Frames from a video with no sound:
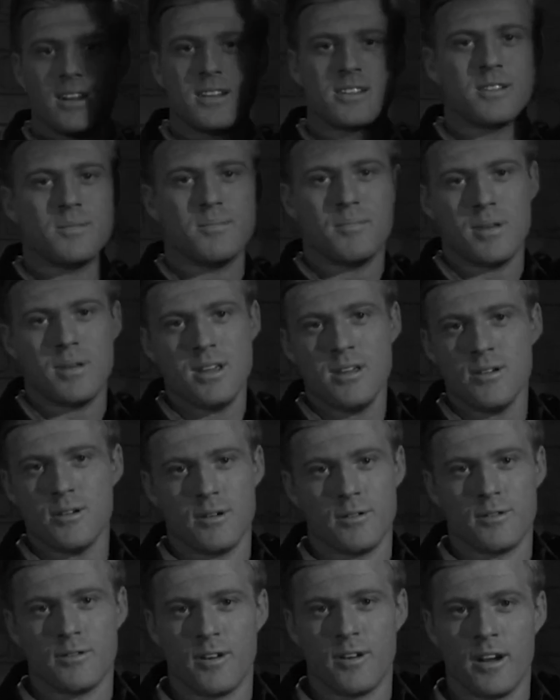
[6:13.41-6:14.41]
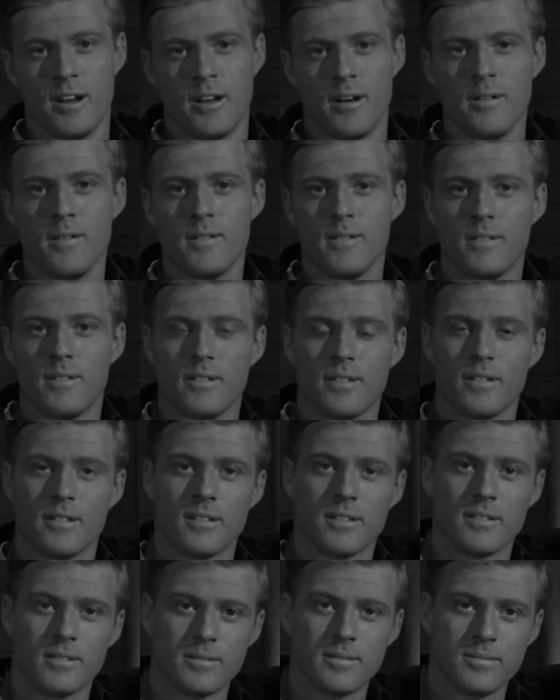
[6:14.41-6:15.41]
To the contrary, he
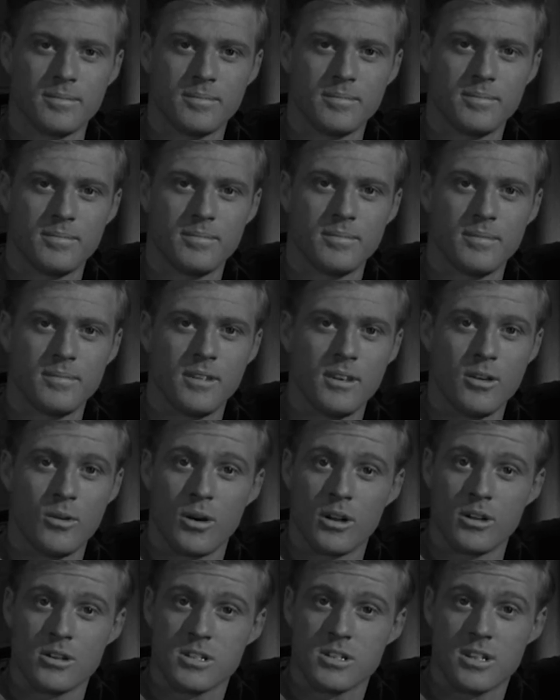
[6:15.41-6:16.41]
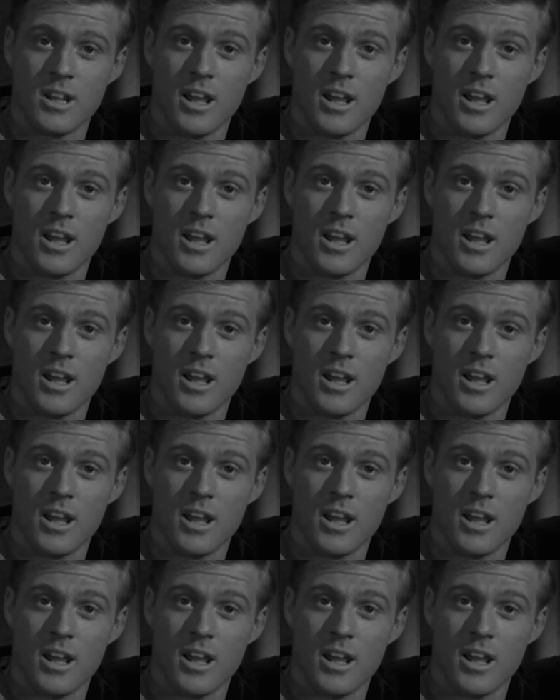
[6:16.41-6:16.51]
is warm and welcoming,